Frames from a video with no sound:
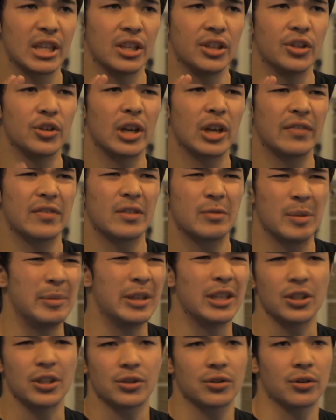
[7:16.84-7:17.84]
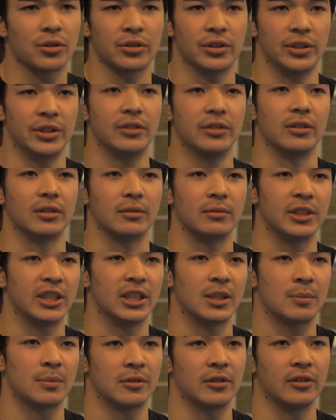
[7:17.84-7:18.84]
you don't have to be big and strong to do it, which
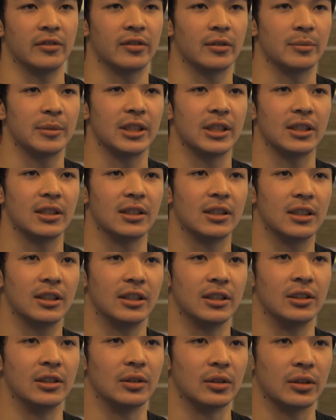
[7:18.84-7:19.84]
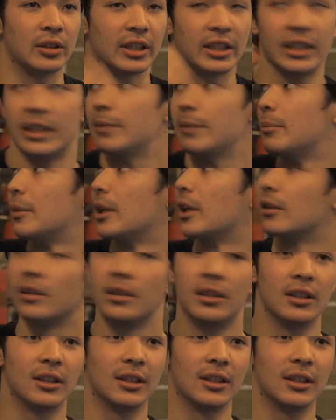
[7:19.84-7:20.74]
is proof. I mean, you look at Ip Man.